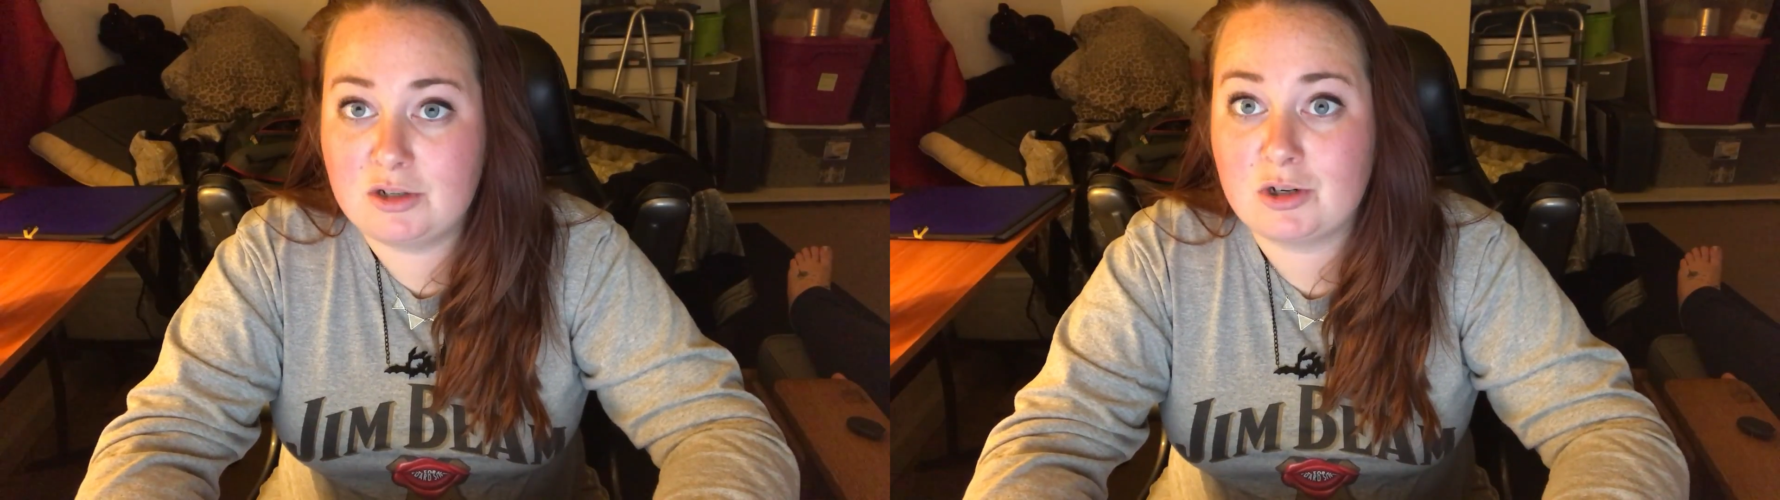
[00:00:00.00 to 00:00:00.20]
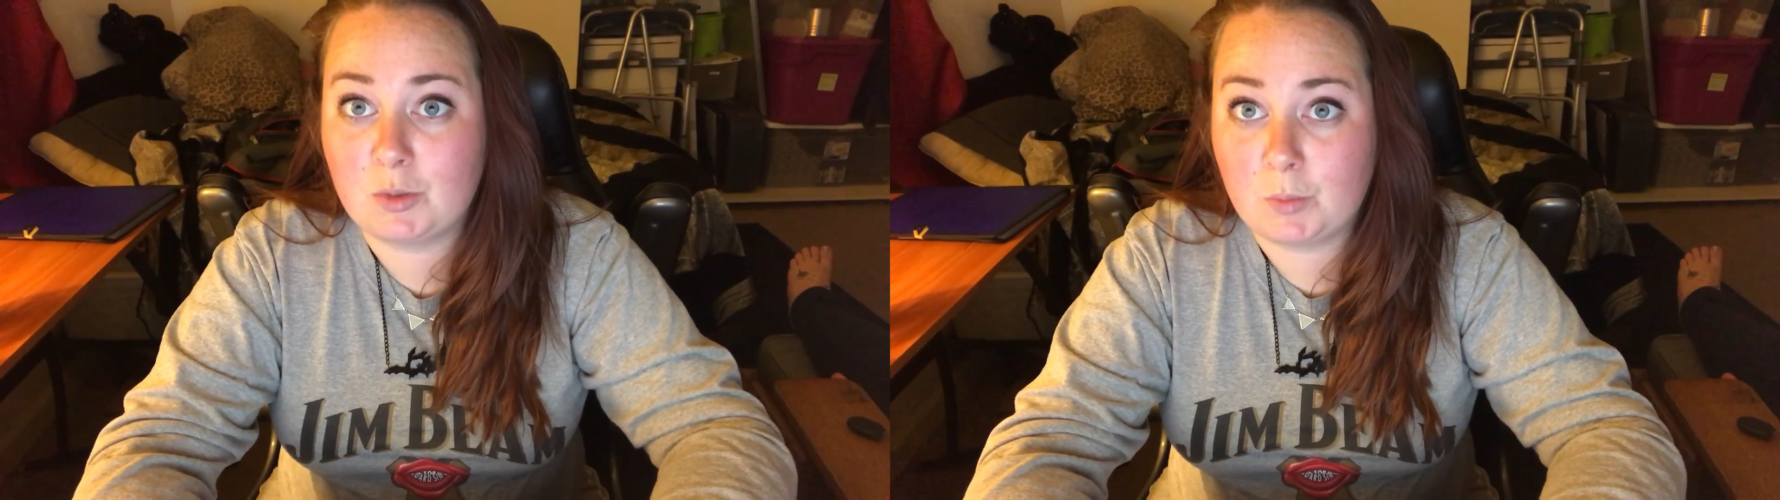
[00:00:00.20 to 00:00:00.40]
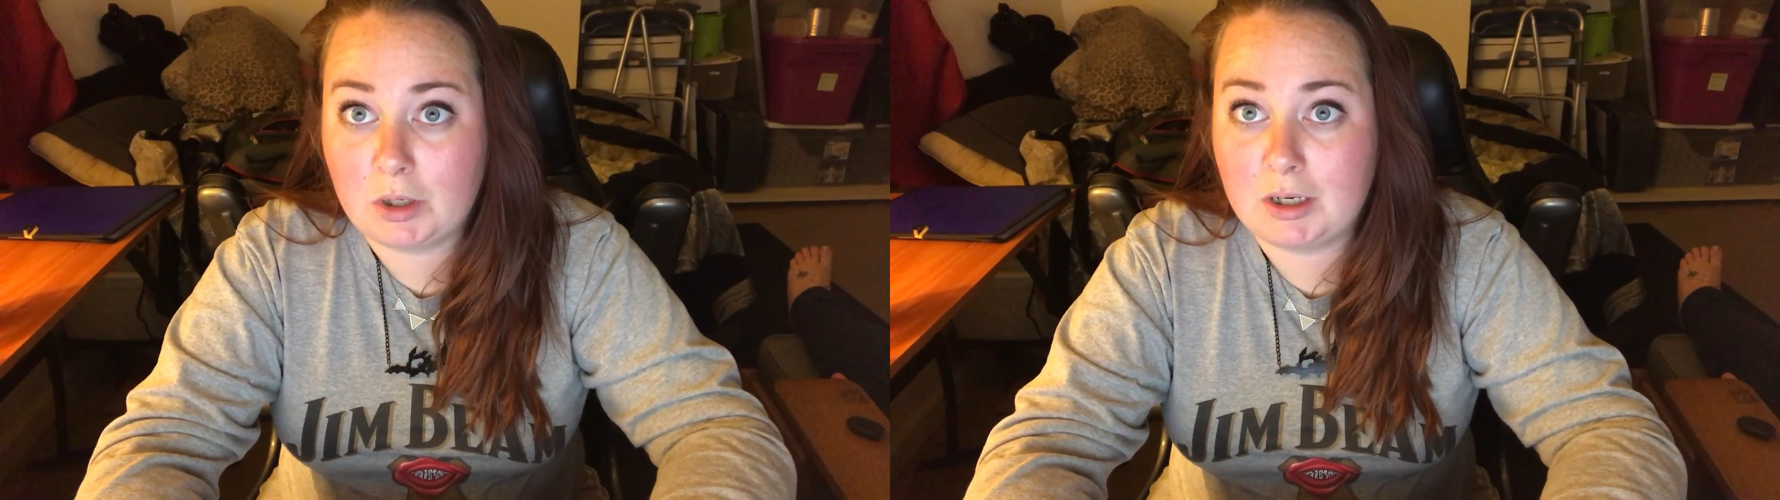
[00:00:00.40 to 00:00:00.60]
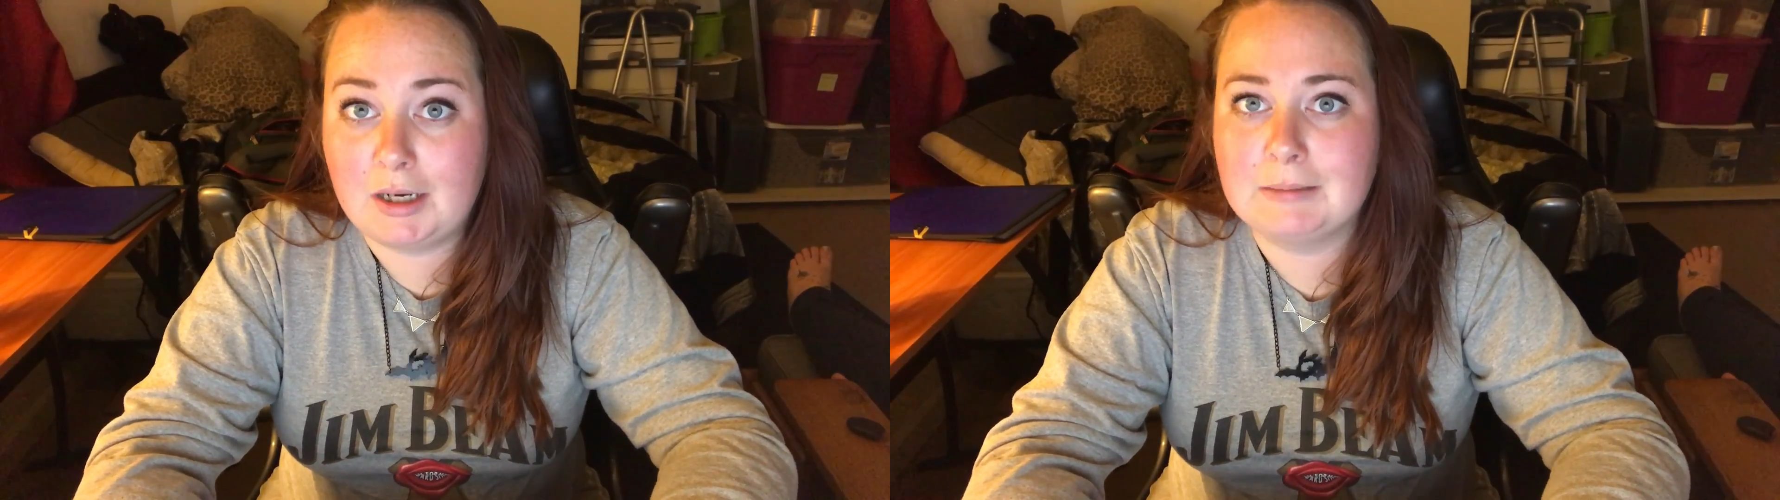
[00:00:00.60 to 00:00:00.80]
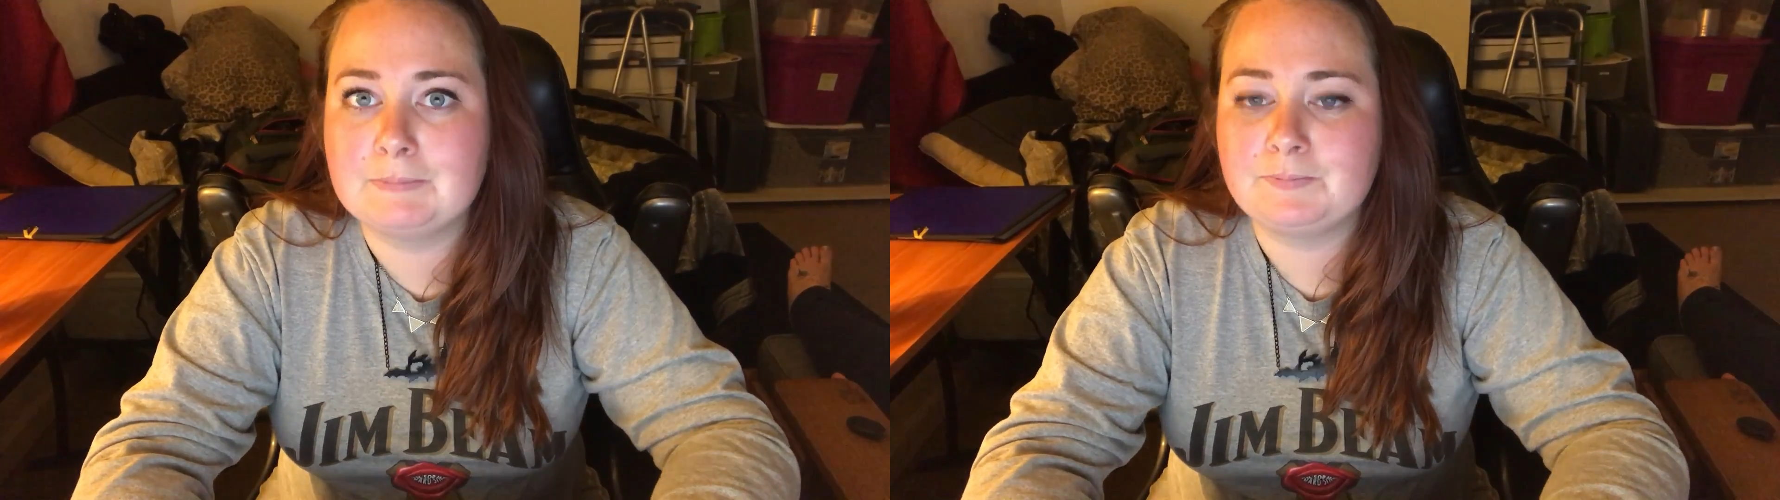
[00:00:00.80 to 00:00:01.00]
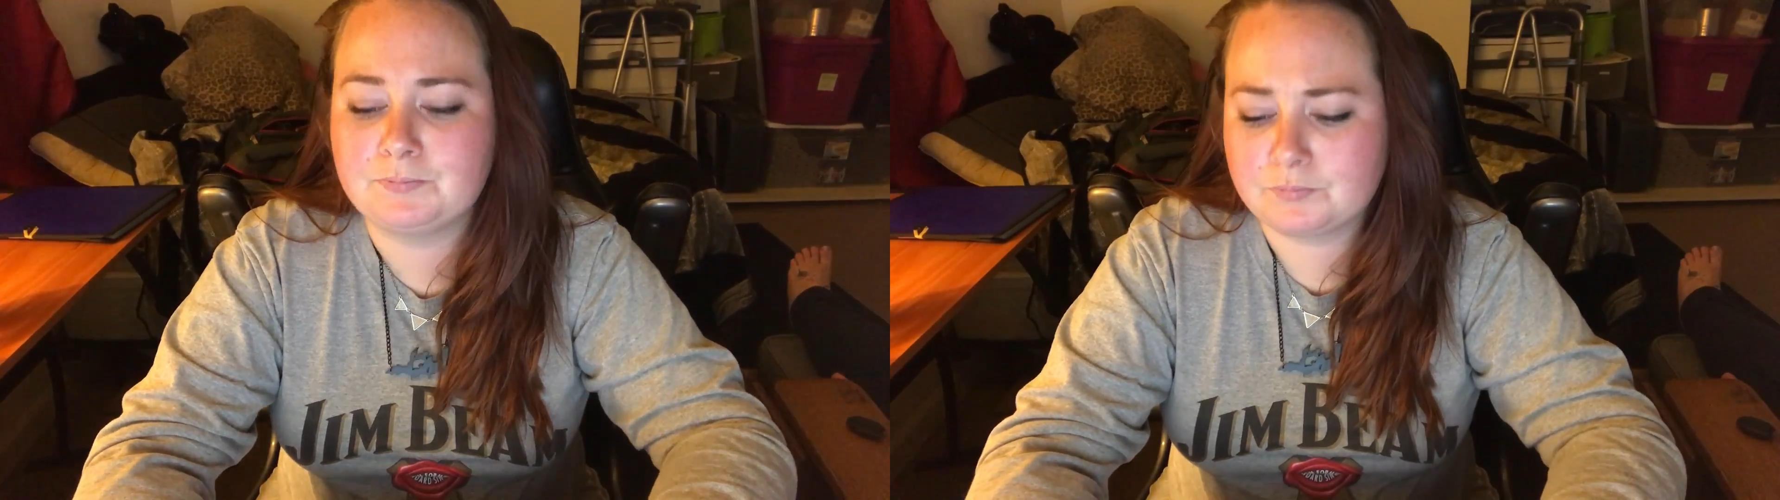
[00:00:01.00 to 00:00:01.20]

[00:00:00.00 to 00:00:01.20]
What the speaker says: and try to work on,